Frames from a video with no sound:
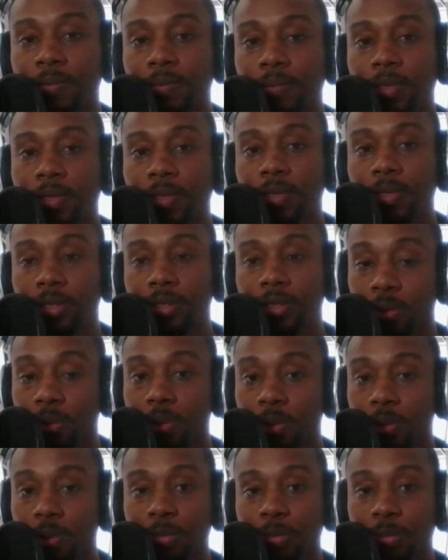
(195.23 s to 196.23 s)
during this
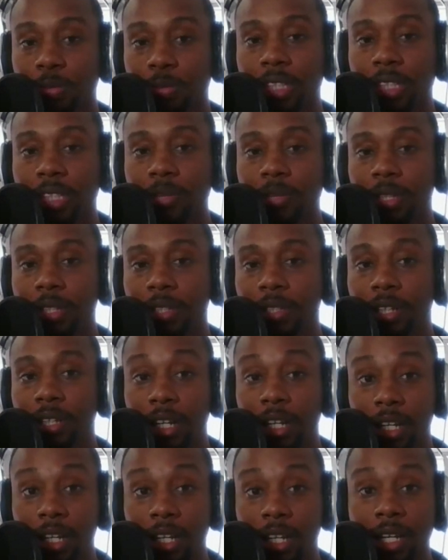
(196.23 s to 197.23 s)
pandemic, and
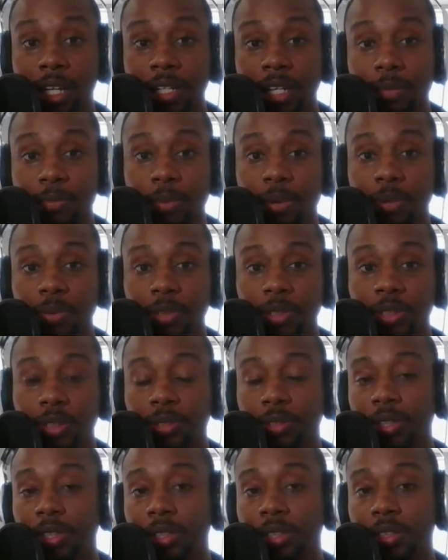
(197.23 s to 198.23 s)
they end up on the
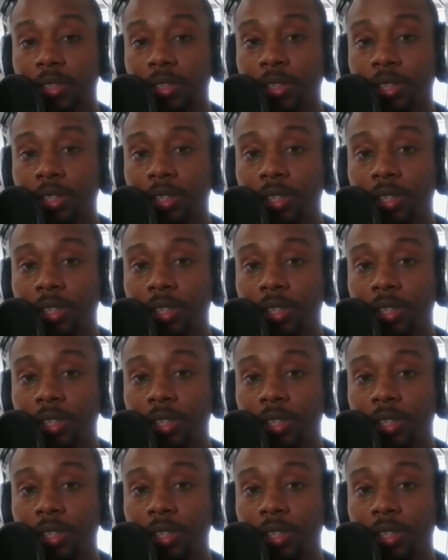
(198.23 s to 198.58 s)
streets,